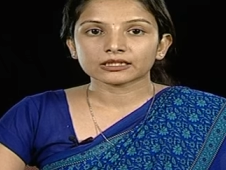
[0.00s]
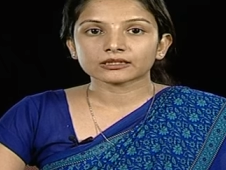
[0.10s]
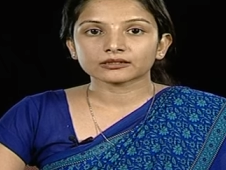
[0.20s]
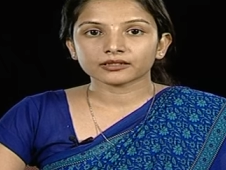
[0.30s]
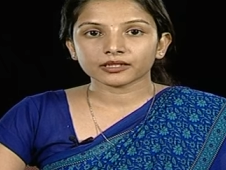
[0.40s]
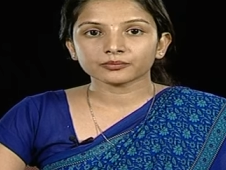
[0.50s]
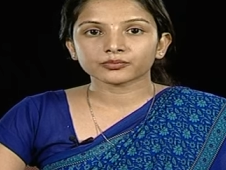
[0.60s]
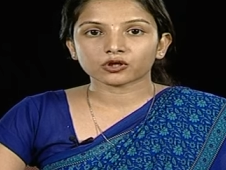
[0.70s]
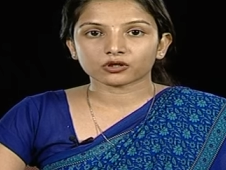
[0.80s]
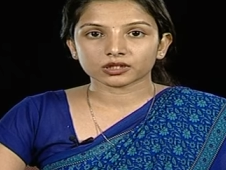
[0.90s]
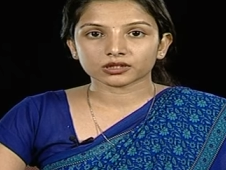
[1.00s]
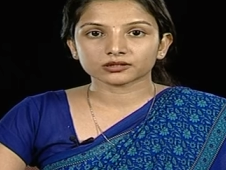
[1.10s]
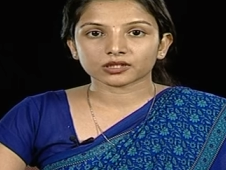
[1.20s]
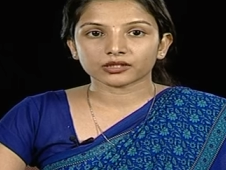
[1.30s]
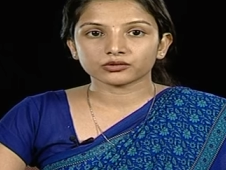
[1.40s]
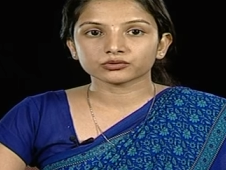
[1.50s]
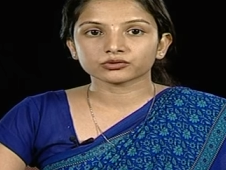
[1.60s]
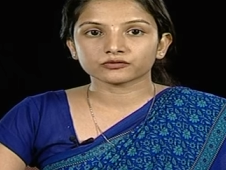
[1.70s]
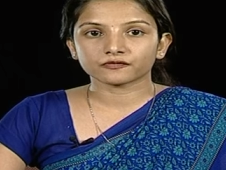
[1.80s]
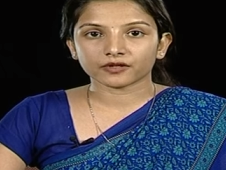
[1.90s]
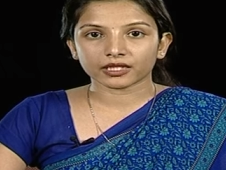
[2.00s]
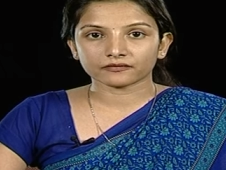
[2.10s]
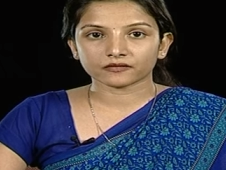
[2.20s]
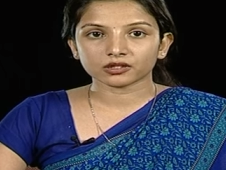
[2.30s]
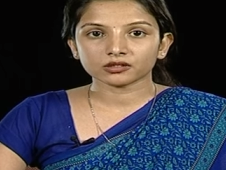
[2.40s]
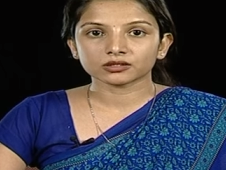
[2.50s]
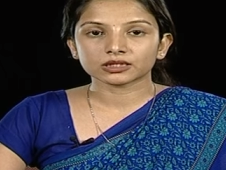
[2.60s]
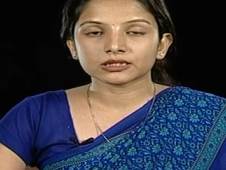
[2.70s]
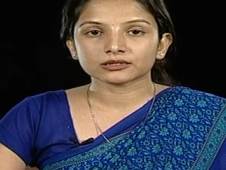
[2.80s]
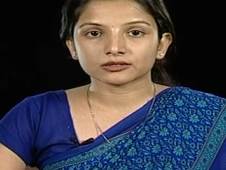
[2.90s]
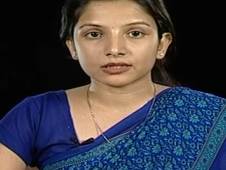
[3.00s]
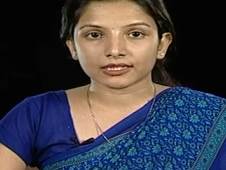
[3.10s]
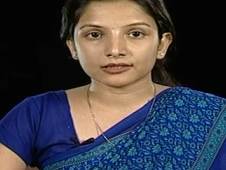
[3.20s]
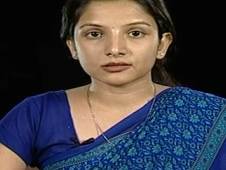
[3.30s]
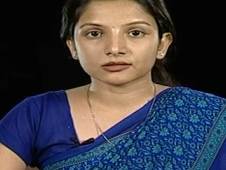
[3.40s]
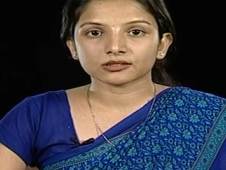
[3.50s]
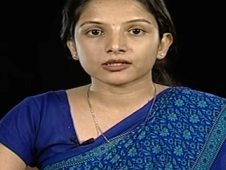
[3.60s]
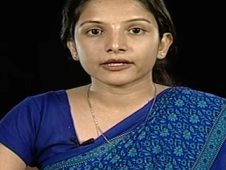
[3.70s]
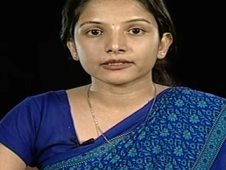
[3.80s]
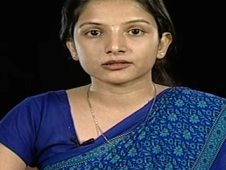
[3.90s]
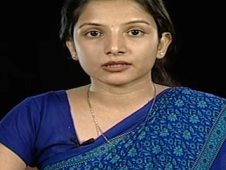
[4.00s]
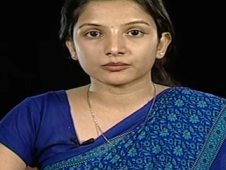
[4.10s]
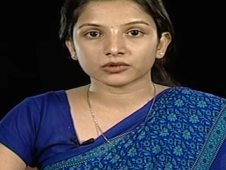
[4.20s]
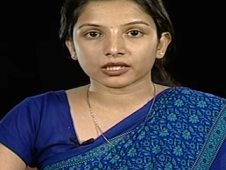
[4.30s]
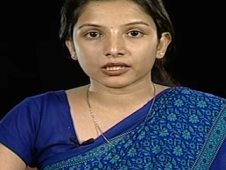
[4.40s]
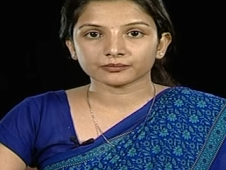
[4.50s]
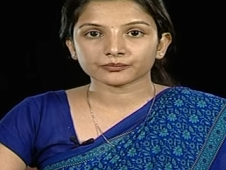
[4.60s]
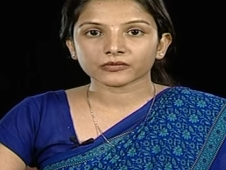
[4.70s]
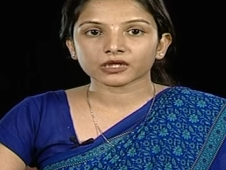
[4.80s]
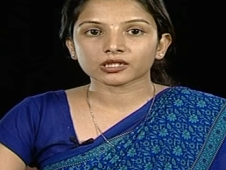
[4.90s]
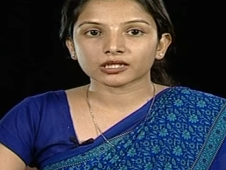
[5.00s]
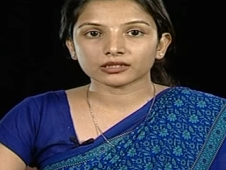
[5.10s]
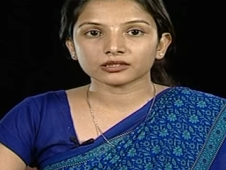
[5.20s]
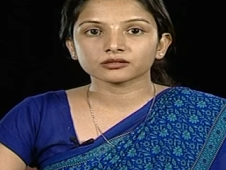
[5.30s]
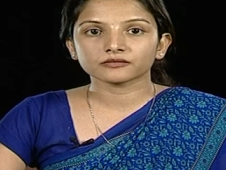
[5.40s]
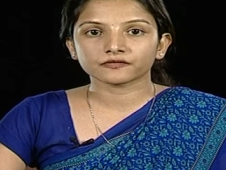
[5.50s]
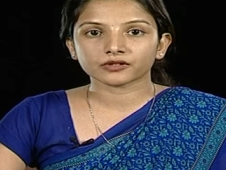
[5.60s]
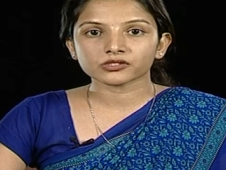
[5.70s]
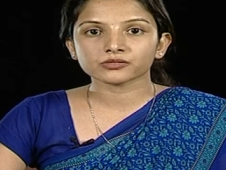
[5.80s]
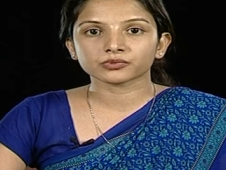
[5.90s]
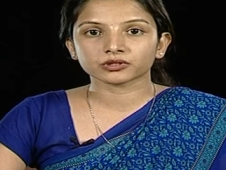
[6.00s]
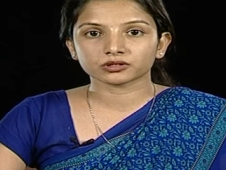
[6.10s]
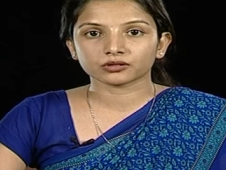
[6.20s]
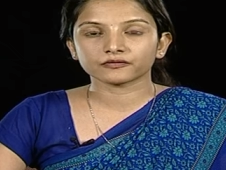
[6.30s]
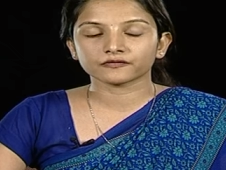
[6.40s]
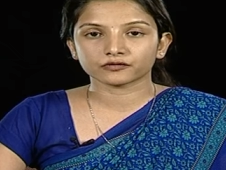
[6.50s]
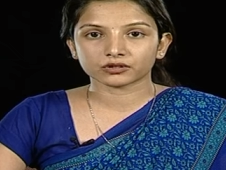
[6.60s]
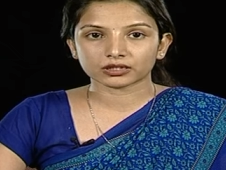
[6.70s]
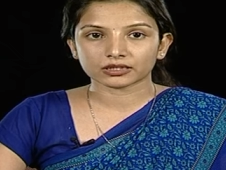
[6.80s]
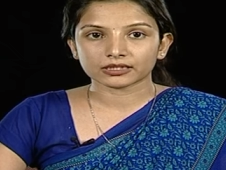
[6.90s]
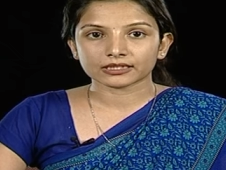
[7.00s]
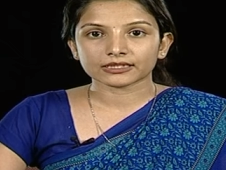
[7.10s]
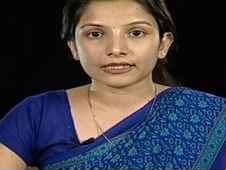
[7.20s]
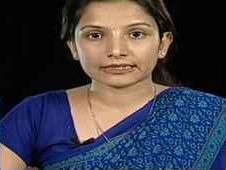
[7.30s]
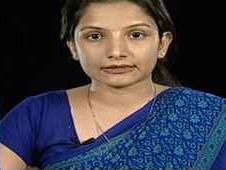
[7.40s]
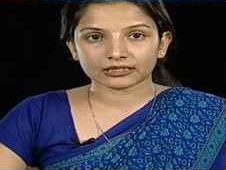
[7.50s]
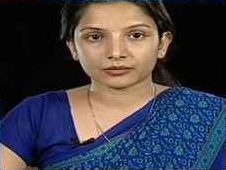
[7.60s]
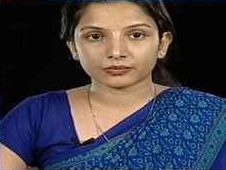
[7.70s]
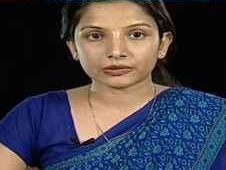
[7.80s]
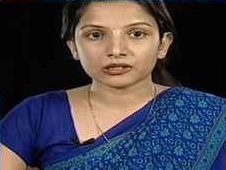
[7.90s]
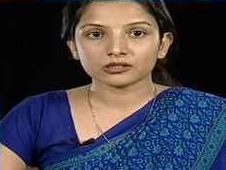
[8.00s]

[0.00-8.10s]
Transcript: Their products are used to flavor, taste and sometimes Color the fresh preserved food. Example,